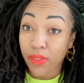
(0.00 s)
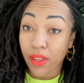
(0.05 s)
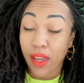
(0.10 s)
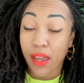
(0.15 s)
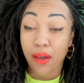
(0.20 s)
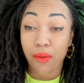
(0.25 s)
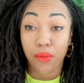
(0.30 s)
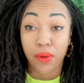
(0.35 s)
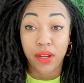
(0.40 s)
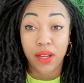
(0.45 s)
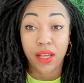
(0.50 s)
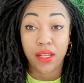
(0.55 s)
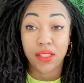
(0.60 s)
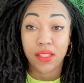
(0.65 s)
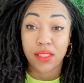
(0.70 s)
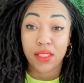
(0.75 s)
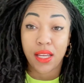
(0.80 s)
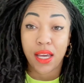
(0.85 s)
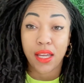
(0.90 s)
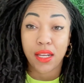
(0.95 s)
And when I
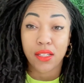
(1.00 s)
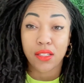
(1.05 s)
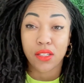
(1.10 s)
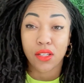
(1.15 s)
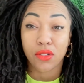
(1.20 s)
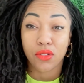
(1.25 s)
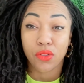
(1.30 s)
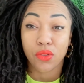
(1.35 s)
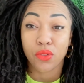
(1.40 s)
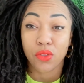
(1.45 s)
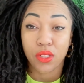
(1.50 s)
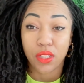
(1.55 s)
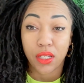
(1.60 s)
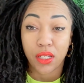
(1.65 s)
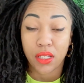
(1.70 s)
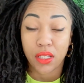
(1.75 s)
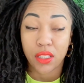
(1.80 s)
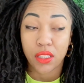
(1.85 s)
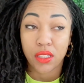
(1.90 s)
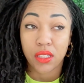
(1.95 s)
decided to do
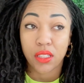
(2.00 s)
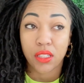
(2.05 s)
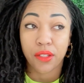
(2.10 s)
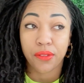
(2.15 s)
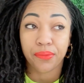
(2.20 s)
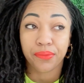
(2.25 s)
this,